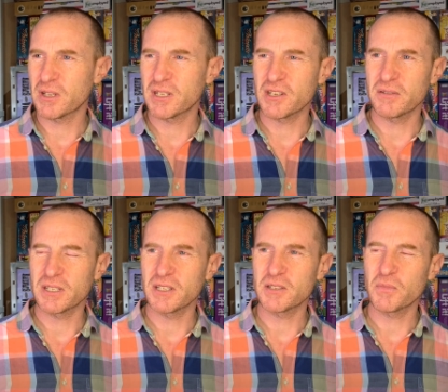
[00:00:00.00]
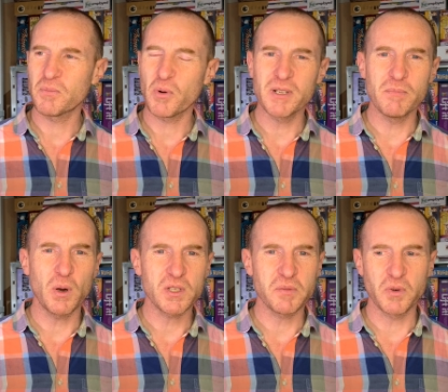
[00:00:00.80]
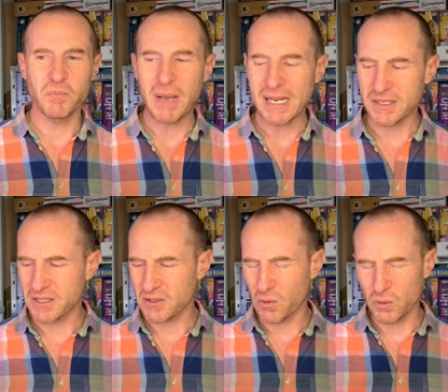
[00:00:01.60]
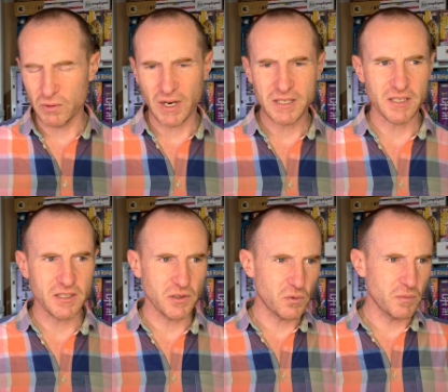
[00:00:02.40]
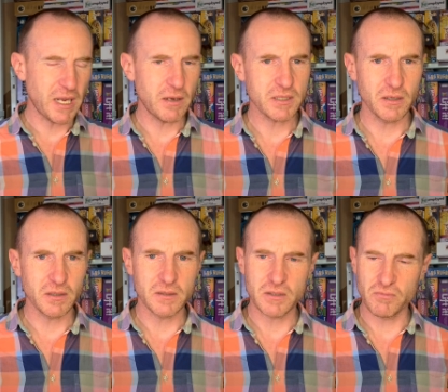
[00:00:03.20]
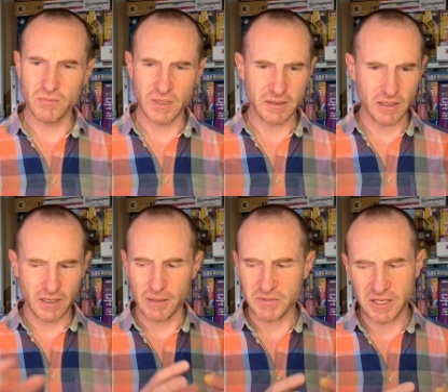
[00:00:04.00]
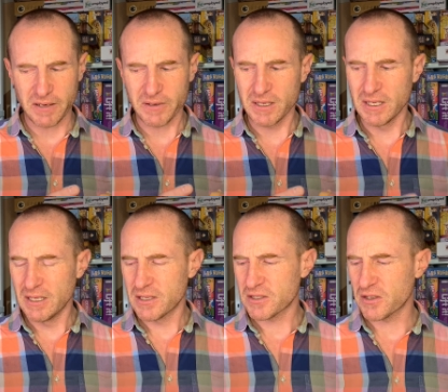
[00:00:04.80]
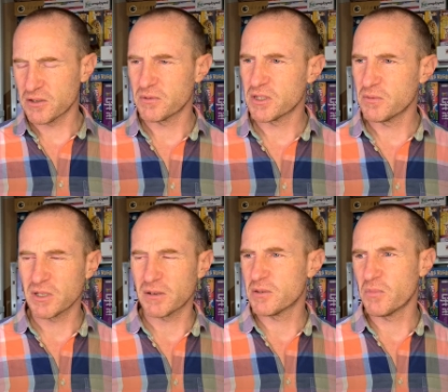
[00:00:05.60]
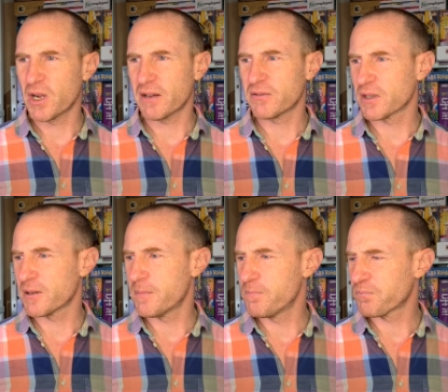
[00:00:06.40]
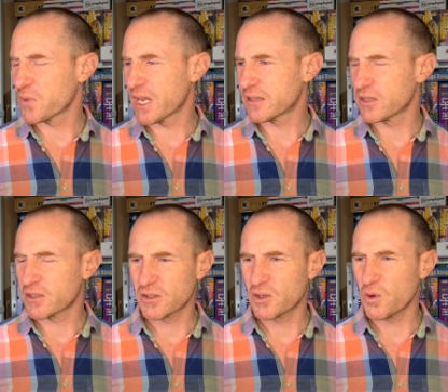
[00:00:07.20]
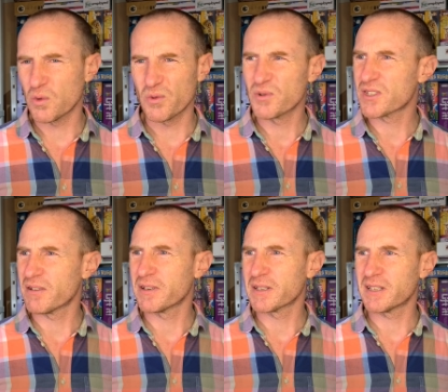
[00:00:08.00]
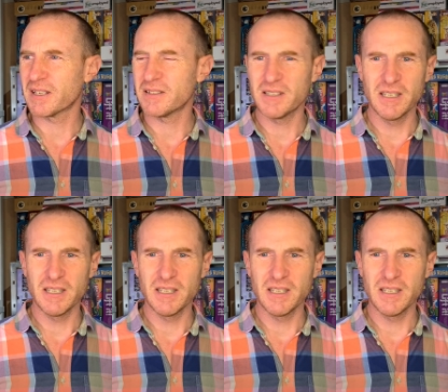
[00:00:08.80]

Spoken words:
it's probably impossible to balance all the races and all the power tokens that come together. So you might have, like, we had the ghouls, I think, and